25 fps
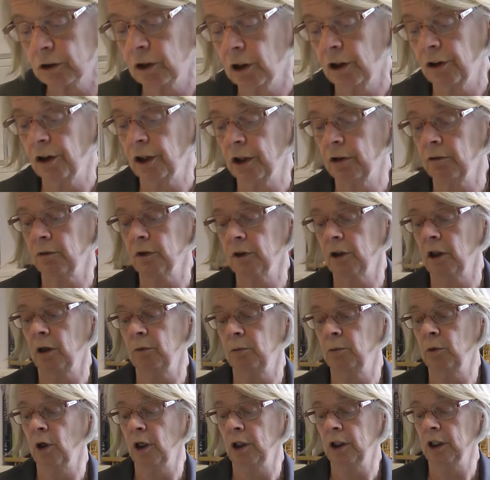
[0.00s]
I think that
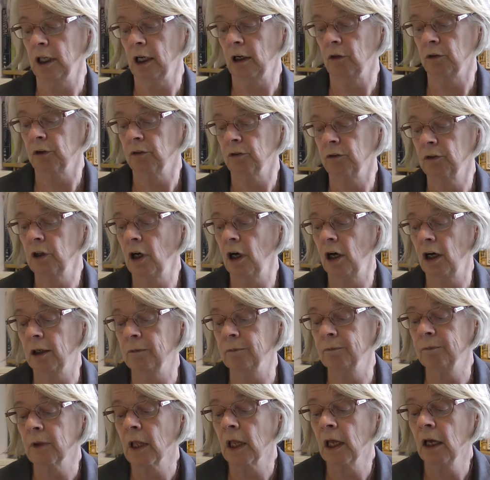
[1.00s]
I'm running out of
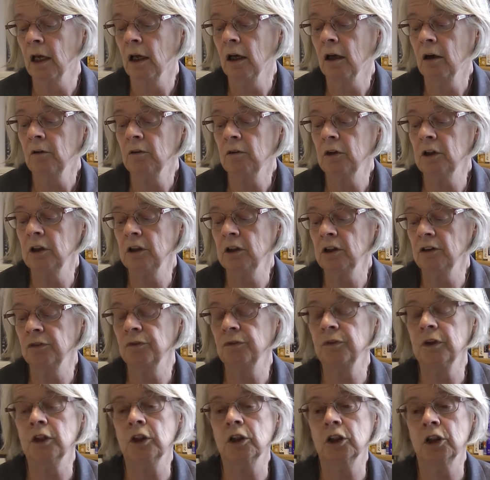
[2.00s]
time, there is
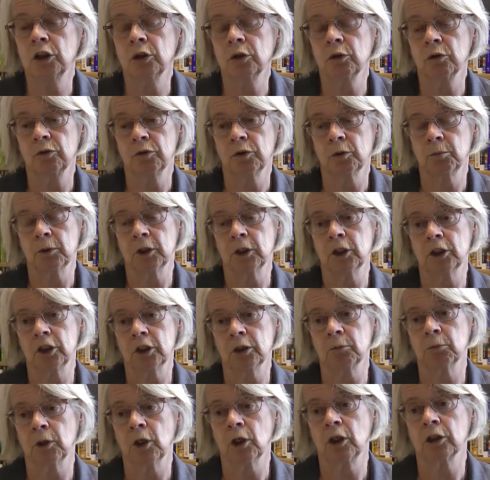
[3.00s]
the issue of
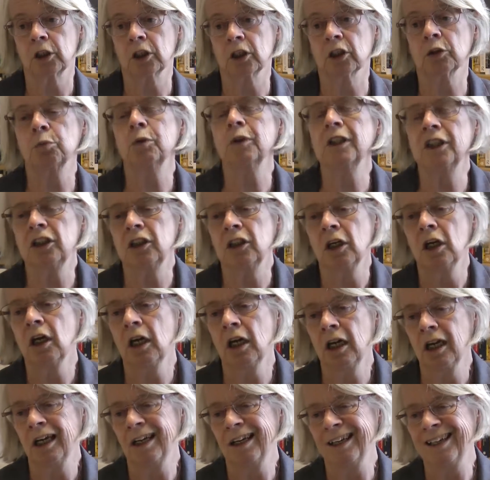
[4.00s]
emerging markets, which
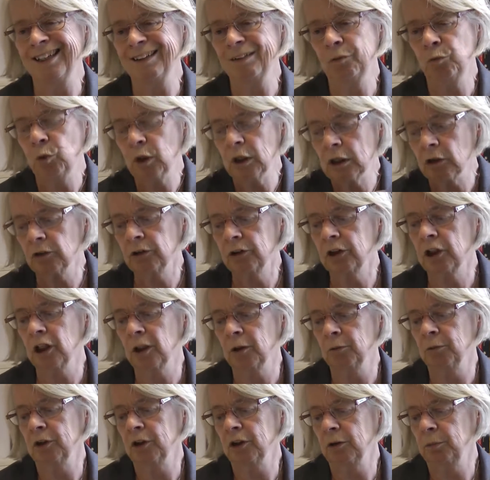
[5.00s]
in world
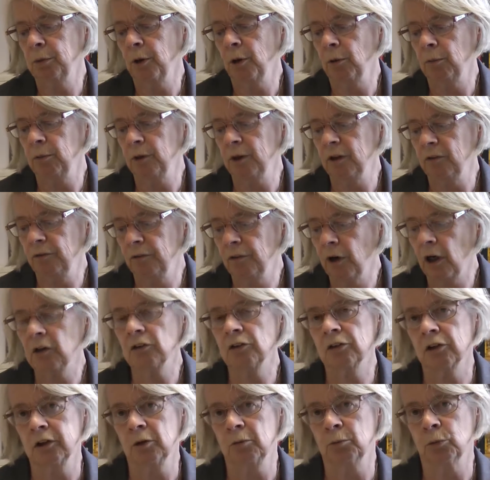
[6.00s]
terms is probably
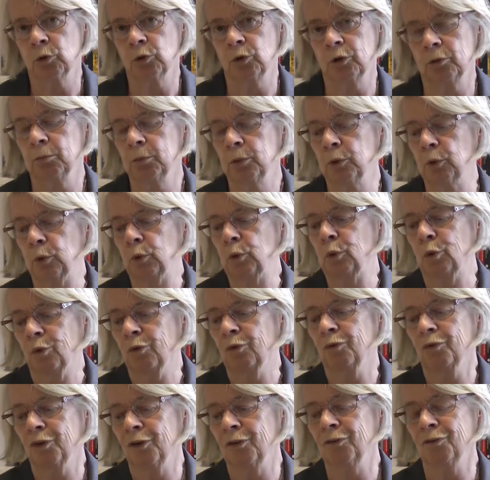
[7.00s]
vastly more
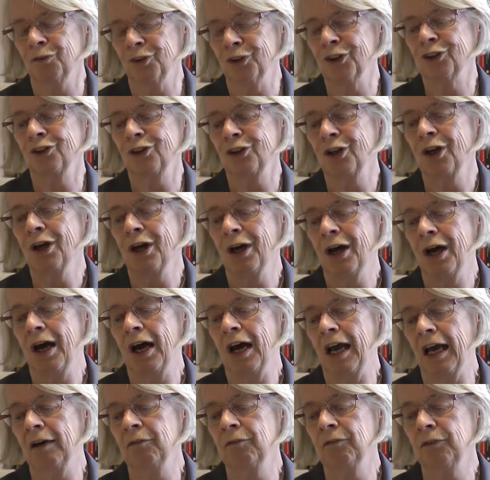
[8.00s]
important than this
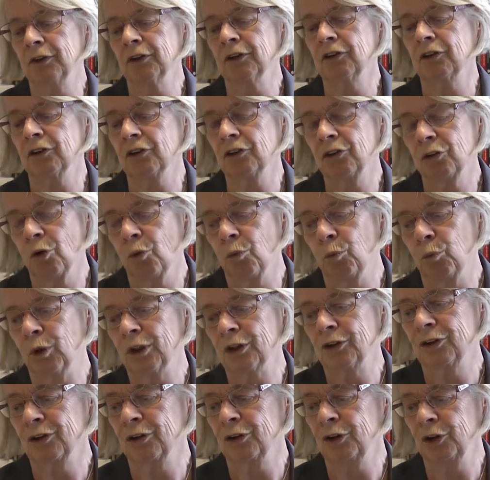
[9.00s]
emphasis on
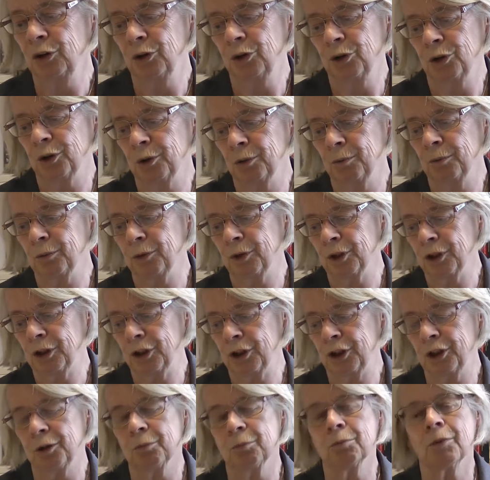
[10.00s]
Western Europe,
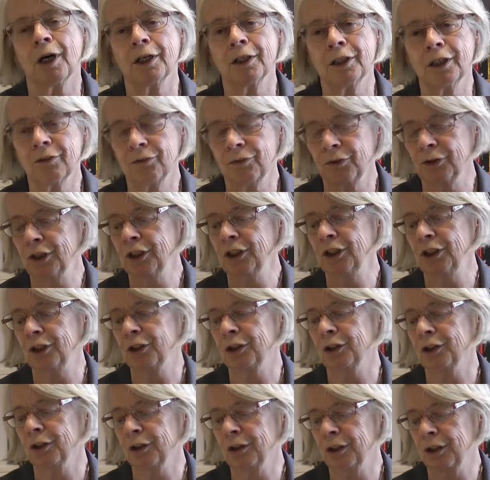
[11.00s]
which by
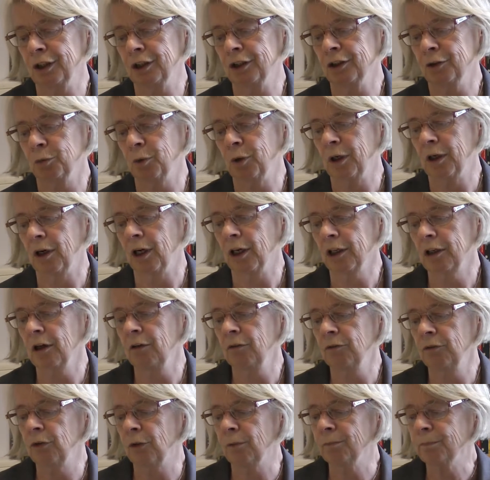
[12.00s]
definition is where I
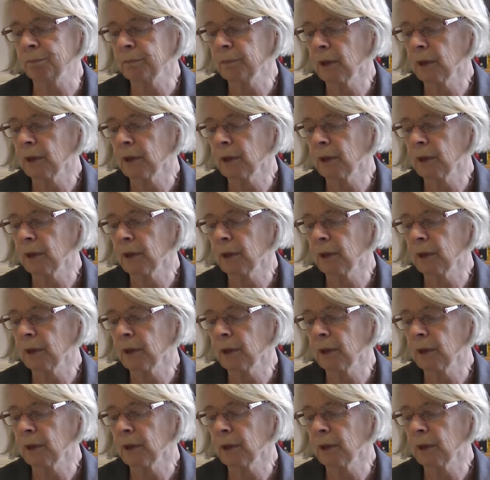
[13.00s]
come from.